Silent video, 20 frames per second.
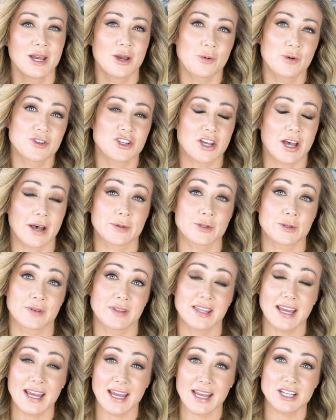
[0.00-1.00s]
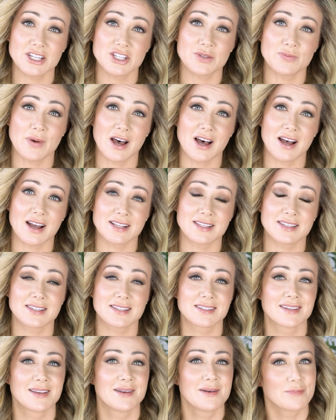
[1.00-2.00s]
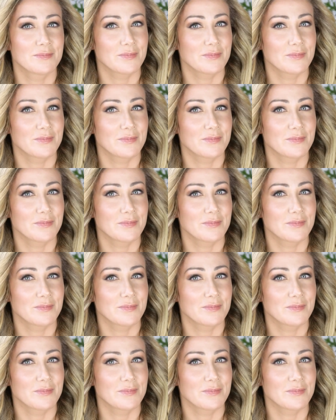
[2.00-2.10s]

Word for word: which helps with age spots,